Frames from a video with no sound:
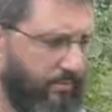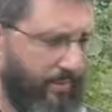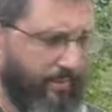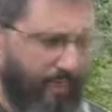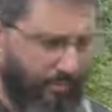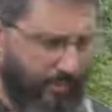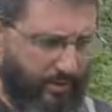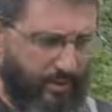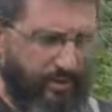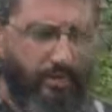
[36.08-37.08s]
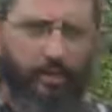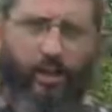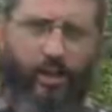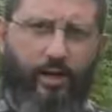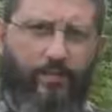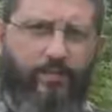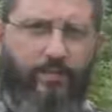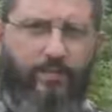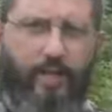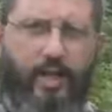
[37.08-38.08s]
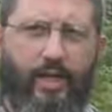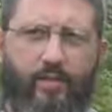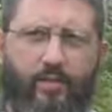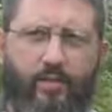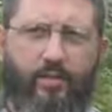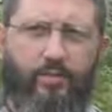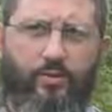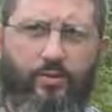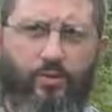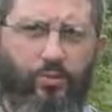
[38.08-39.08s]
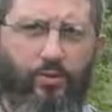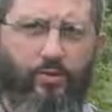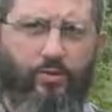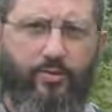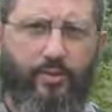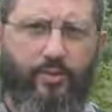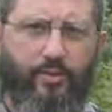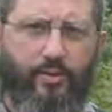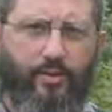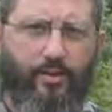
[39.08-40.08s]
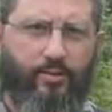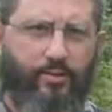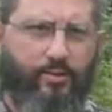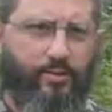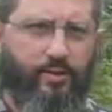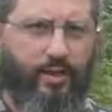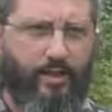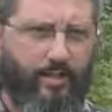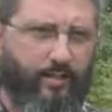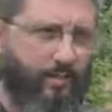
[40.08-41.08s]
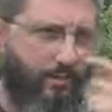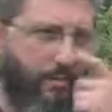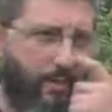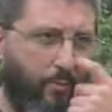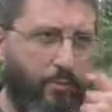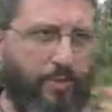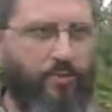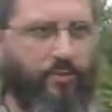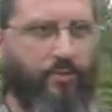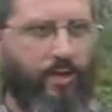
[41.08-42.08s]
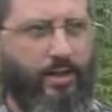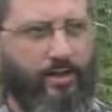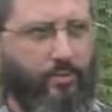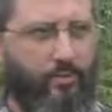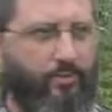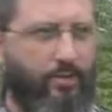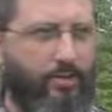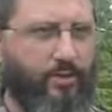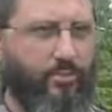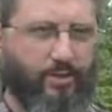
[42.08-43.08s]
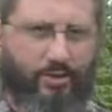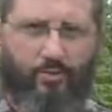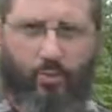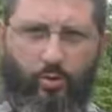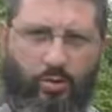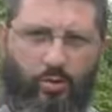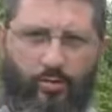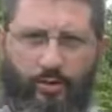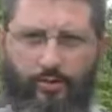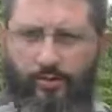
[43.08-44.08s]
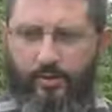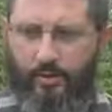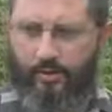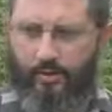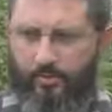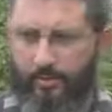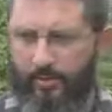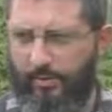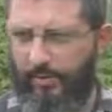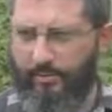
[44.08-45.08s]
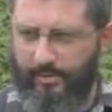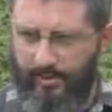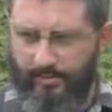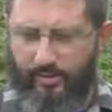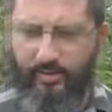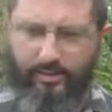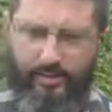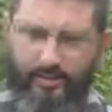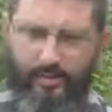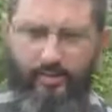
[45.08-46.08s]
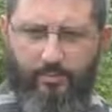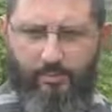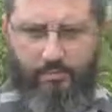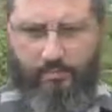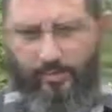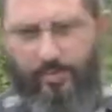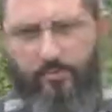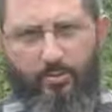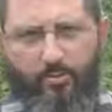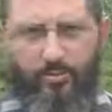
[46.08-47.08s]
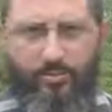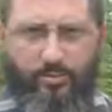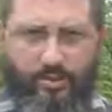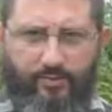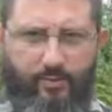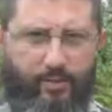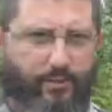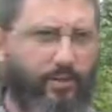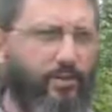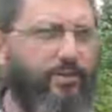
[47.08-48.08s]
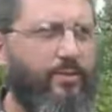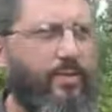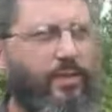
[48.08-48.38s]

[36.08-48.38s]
my property um, and uh, do some work and things like that on a Sunday. And you know, I'm not working for money or whatever else, but just working around the property, getting things done, cleaned up, and you know, building some stuff and whatever else.